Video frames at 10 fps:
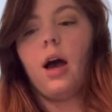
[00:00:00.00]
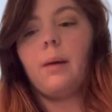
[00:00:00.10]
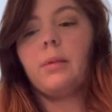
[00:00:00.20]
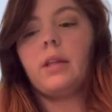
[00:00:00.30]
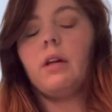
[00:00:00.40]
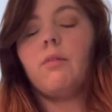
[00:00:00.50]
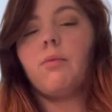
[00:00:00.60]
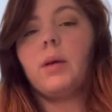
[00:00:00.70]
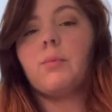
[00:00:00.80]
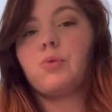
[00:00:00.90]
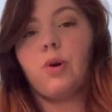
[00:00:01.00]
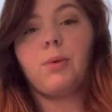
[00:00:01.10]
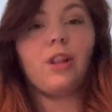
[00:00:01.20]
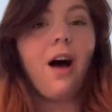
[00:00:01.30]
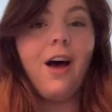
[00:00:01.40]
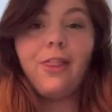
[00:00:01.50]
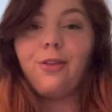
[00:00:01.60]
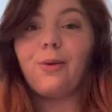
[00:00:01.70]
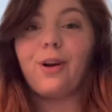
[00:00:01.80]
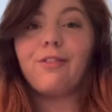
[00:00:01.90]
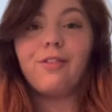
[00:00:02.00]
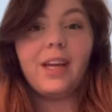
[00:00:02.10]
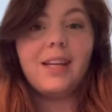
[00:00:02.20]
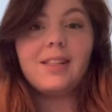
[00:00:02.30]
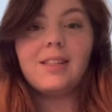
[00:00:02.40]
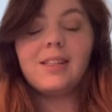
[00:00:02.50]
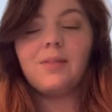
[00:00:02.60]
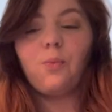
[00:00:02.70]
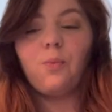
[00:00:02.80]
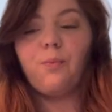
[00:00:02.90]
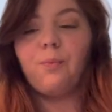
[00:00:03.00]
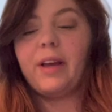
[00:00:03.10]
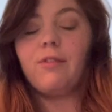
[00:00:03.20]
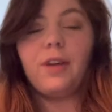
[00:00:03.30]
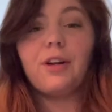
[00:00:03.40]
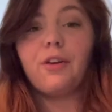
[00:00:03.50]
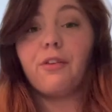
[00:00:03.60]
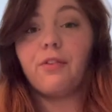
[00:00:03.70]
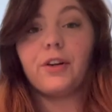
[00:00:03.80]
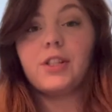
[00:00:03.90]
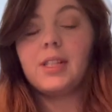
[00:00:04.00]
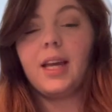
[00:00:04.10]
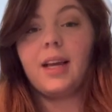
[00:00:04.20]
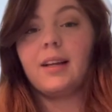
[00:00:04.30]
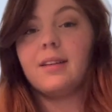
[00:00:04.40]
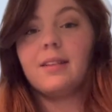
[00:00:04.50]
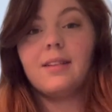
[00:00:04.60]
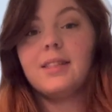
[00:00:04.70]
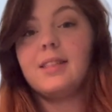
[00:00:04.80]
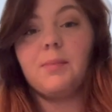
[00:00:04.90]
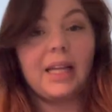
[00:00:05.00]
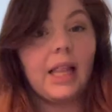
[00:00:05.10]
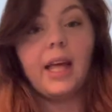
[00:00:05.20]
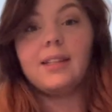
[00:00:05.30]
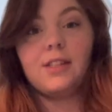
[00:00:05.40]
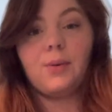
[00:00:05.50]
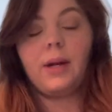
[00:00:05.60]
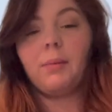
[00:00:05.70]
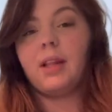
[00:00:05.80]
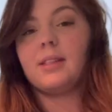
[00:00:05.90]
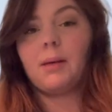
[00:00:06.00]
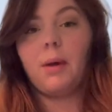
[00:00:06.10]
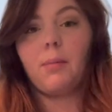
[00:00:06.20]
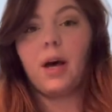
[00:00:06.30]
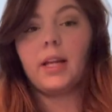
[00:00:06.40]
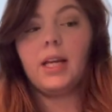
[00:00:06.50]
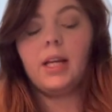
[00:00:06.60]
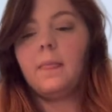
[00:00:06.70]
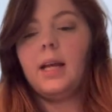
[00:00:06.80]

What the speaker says: I believe we absorb a lot through our feet. My feet are the first thing to be cleansed when I'm cleansing my body.